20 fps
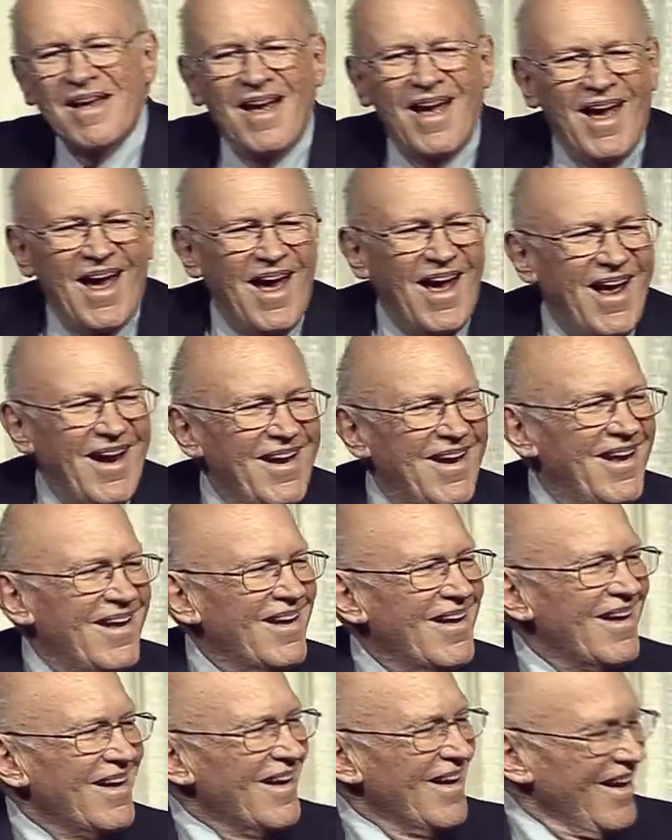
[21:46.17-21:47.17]
And
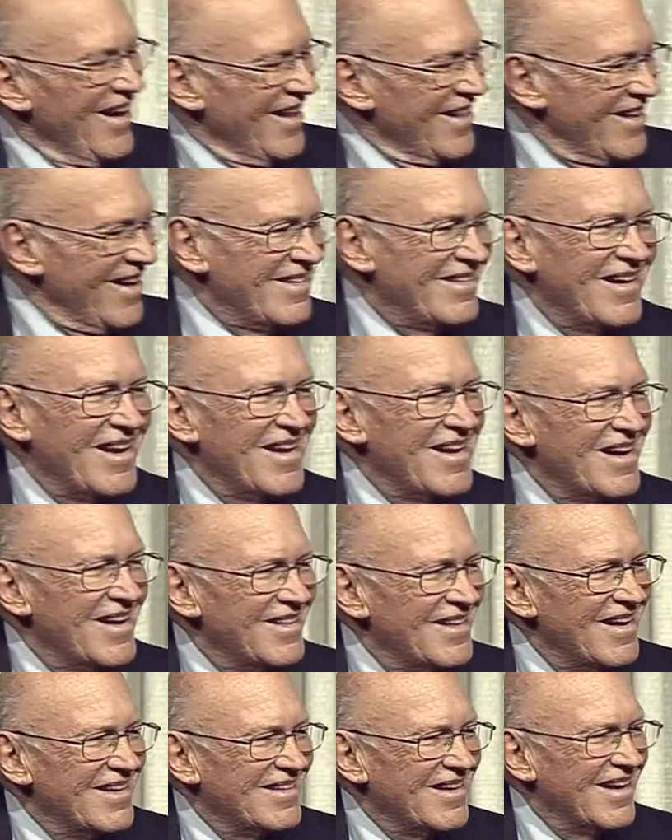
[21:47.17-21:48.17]
there's
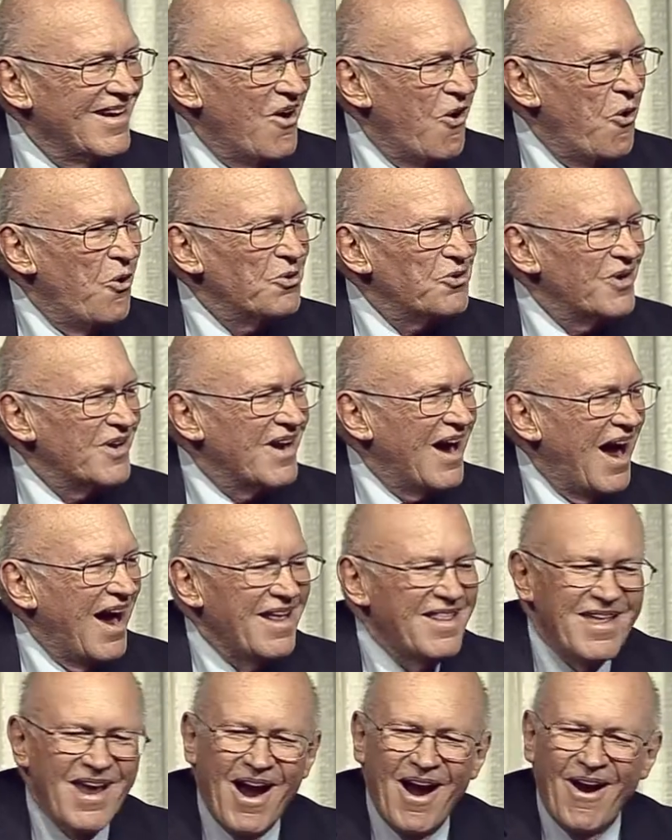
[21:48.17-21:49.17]
an older guy
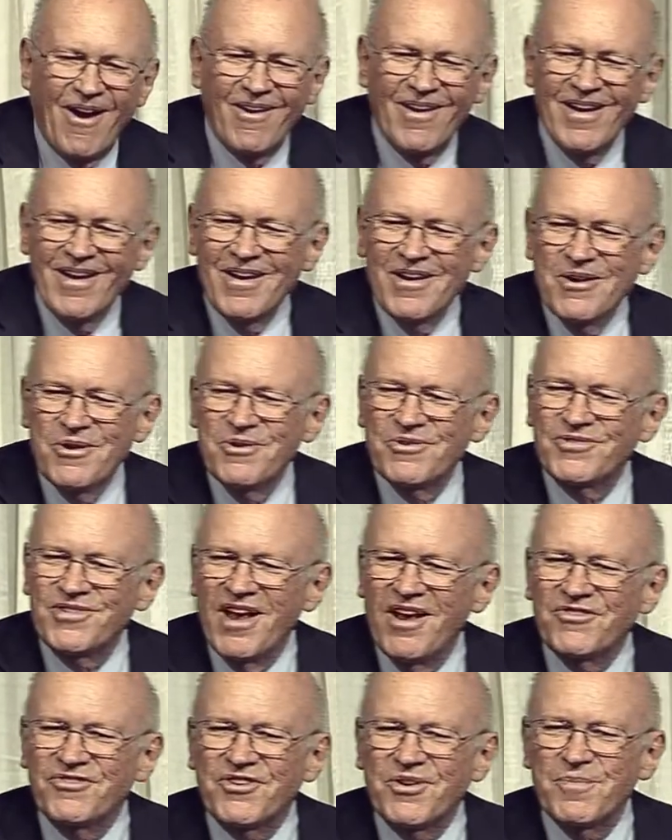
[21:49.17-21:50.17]
there who
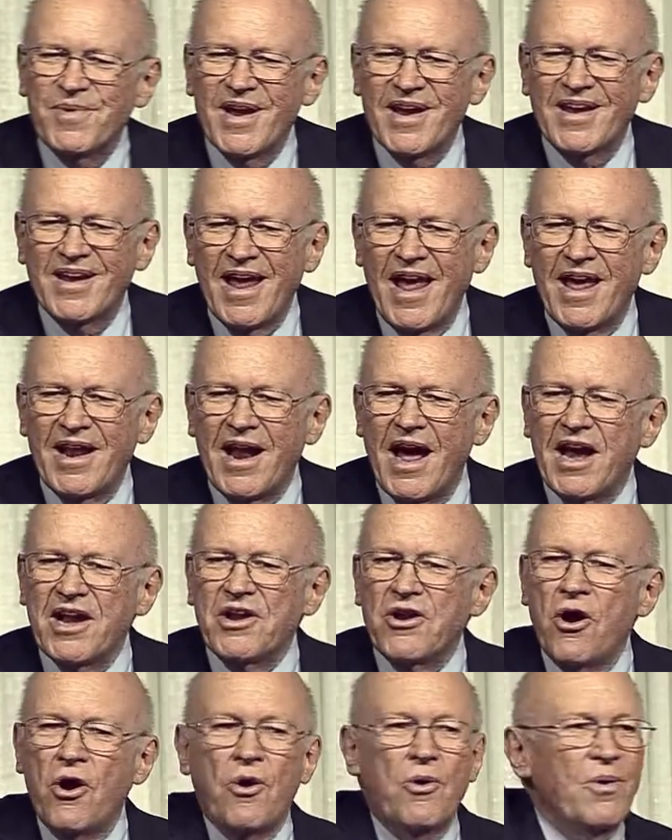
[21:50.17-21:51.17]
says to me, Ken, I
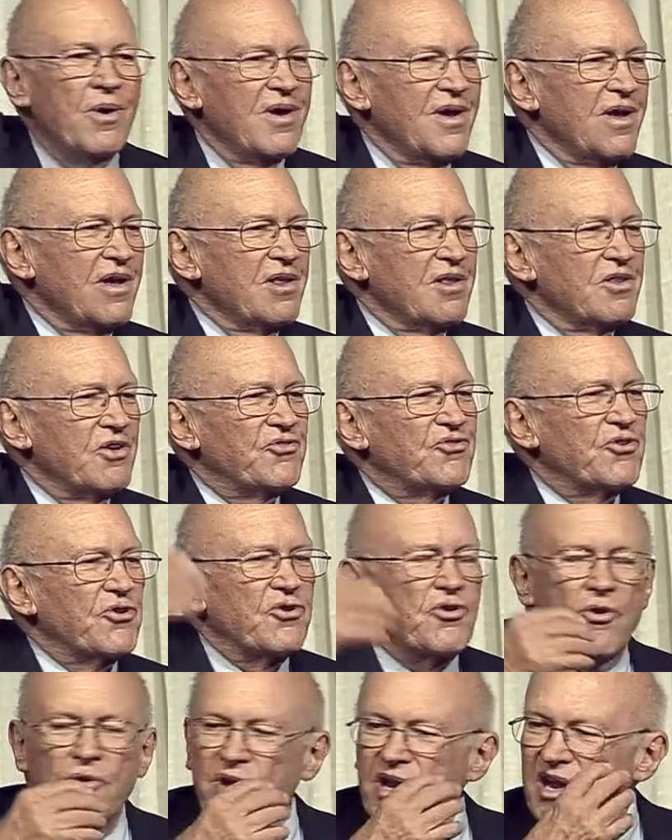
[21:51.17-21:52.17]
know the
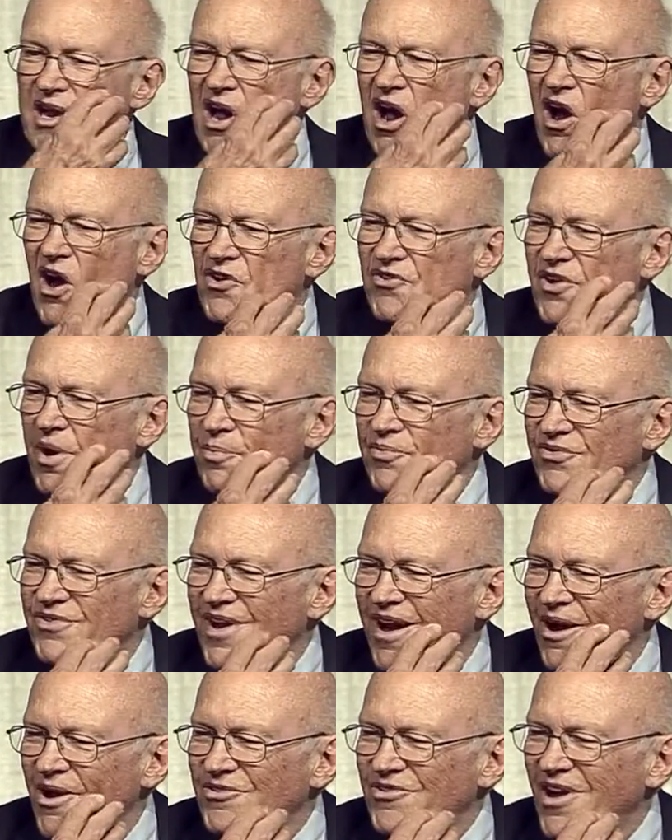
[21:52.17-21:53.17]
security guards
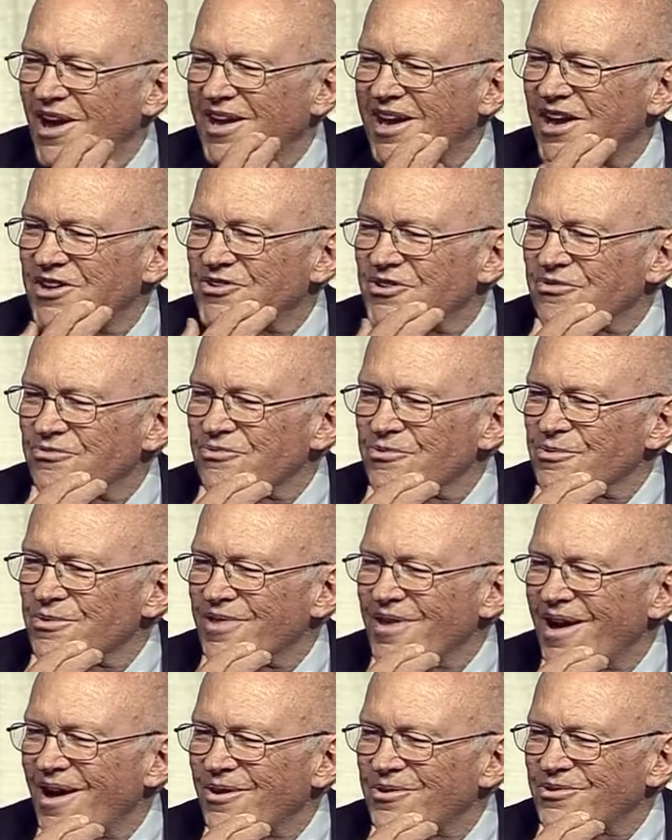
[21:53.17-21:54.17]
upstairs. I'll get you through
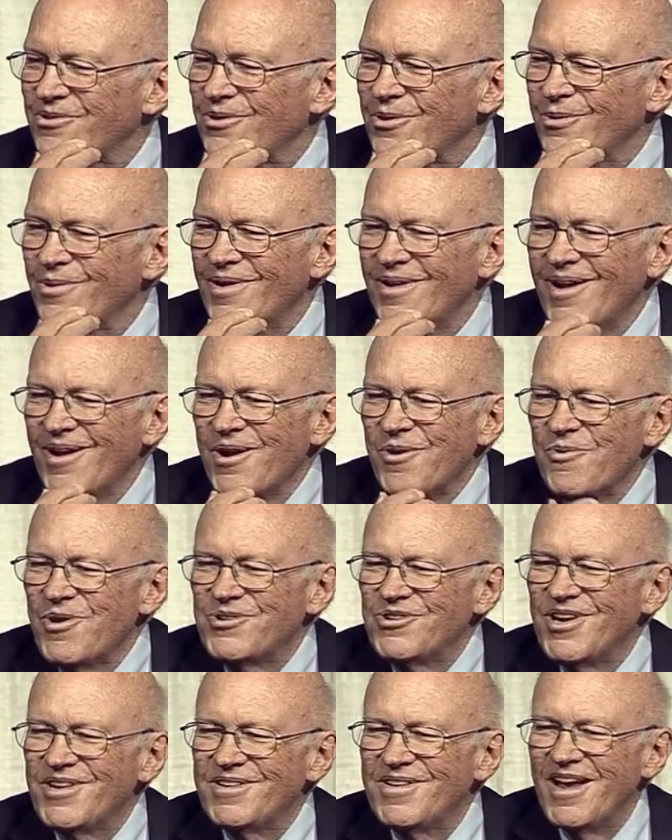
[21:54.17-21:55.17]
there, too. Which
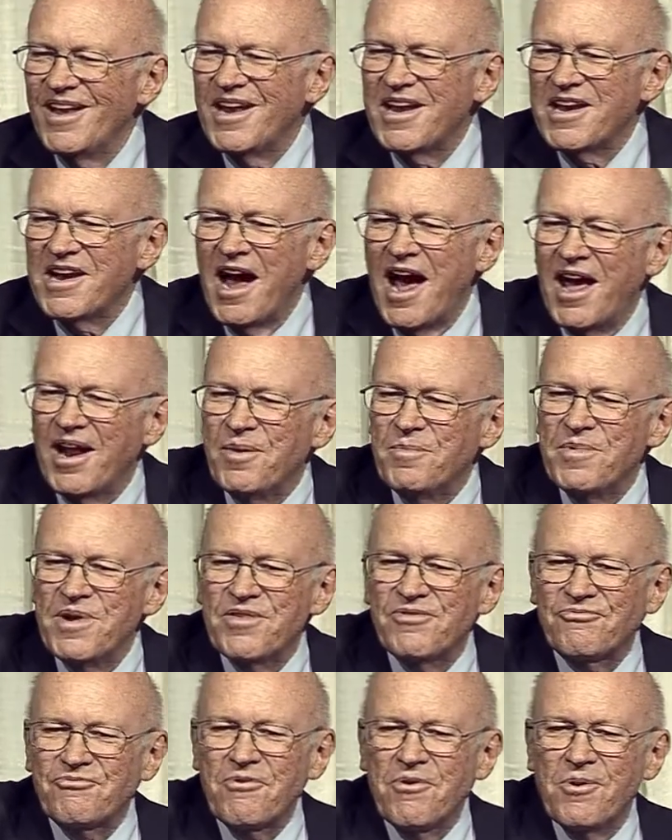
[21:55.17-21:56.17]
he did. He guided me
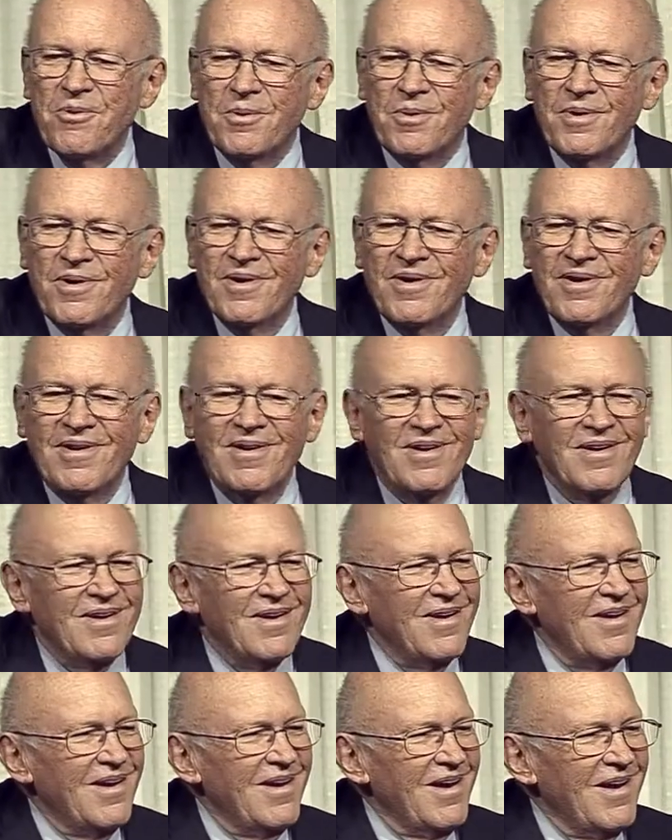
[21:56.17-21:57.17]
through.
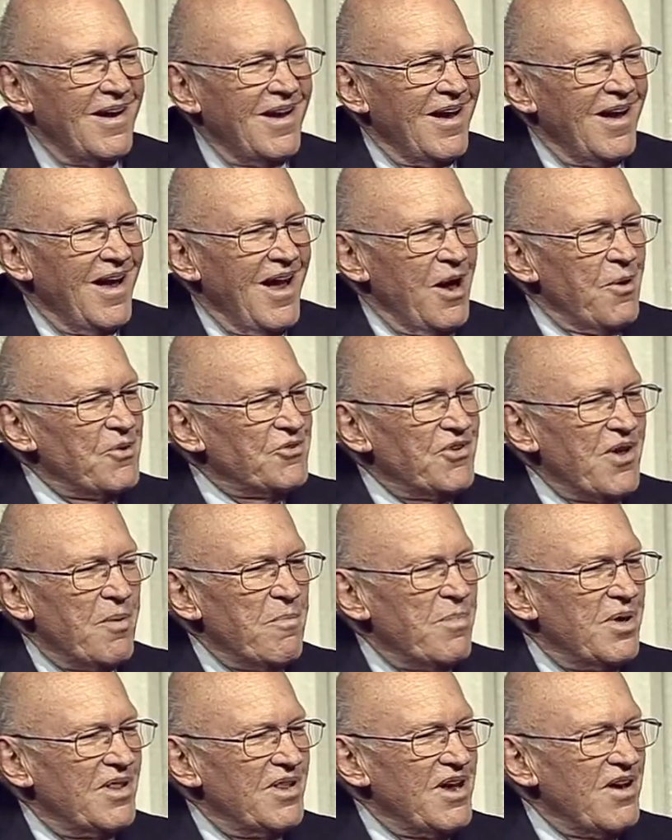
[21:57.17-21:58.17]
It was
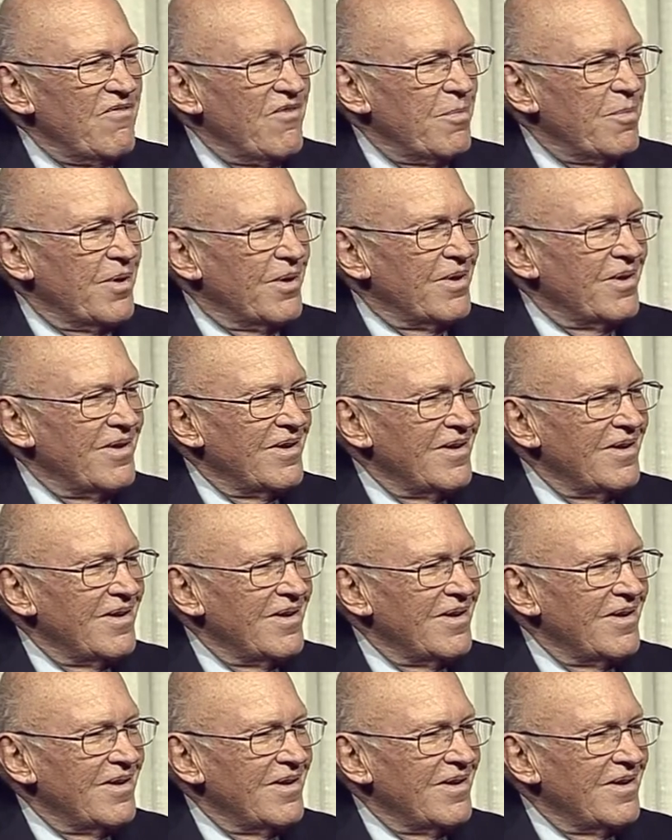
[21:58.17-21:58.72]
unbelievable.